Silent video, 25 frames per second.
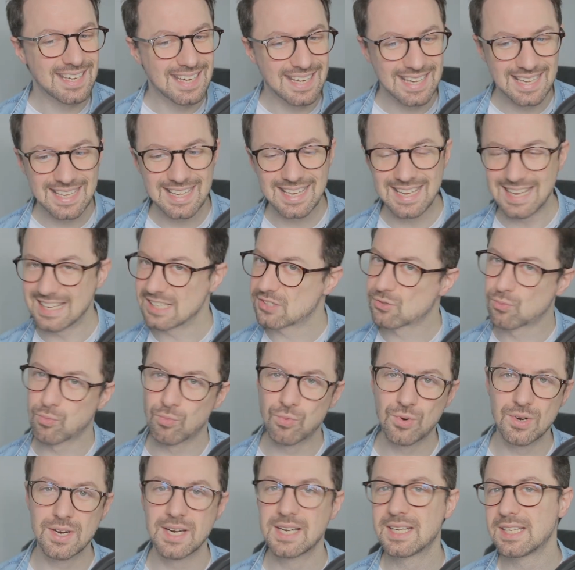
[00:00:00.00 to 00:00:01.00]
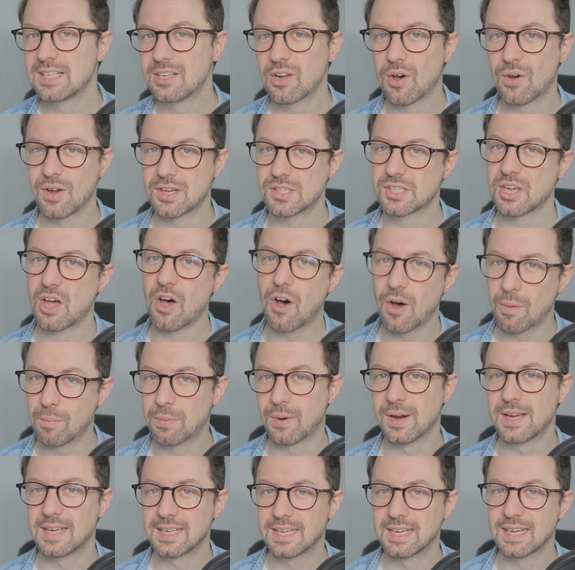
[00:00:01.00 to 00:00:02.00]
It's really not as
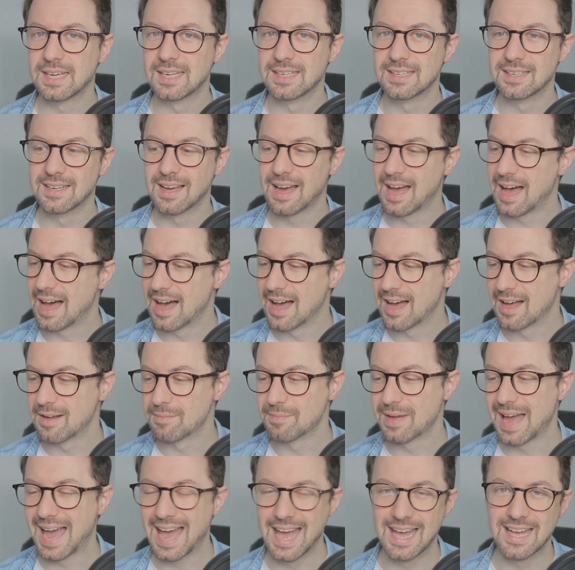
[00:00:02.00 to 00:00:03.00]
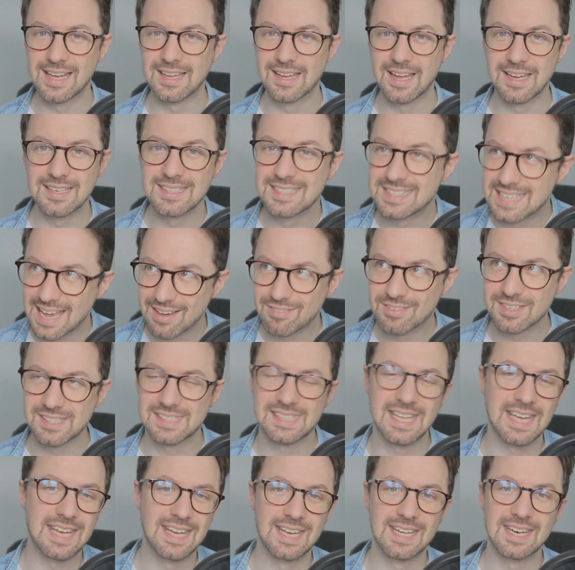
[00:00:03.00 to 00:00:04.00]
heartbreaking um, and, and
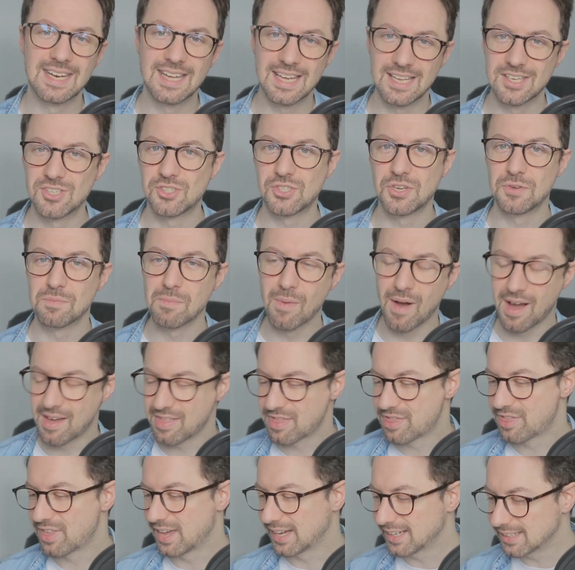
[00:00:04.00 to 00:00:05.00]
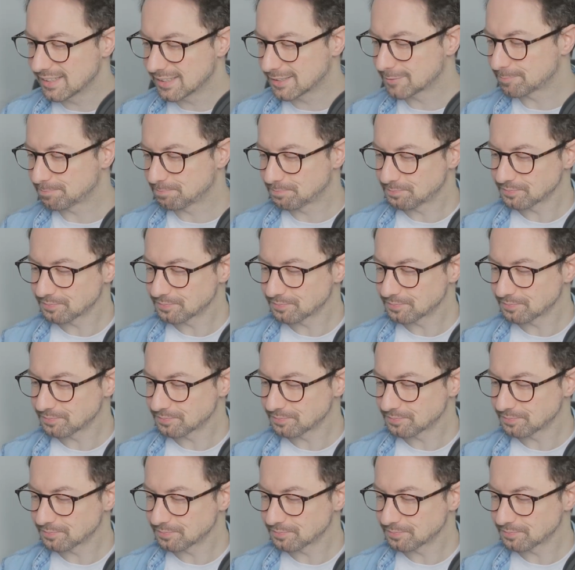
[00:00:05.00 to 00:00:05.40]
devastating as you might think.